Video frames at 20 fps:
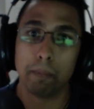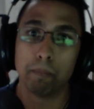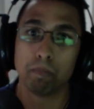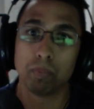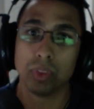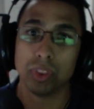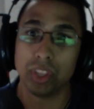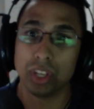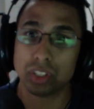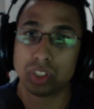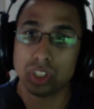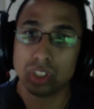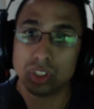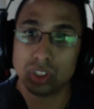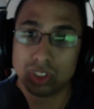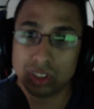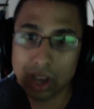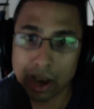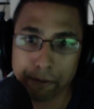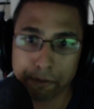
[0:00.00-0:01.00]
This is
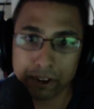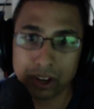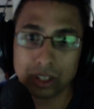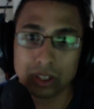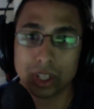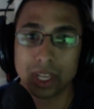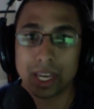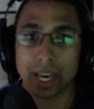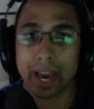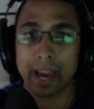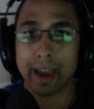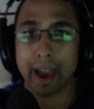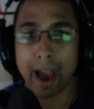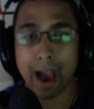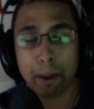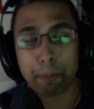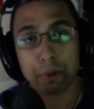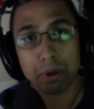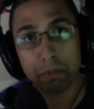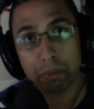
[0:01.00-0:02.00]
definitely a
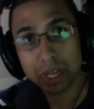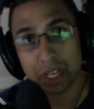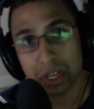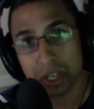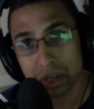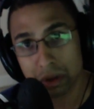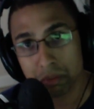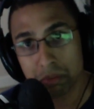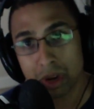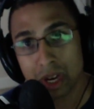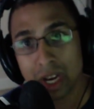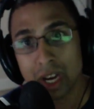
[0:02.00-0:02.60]
happy medium.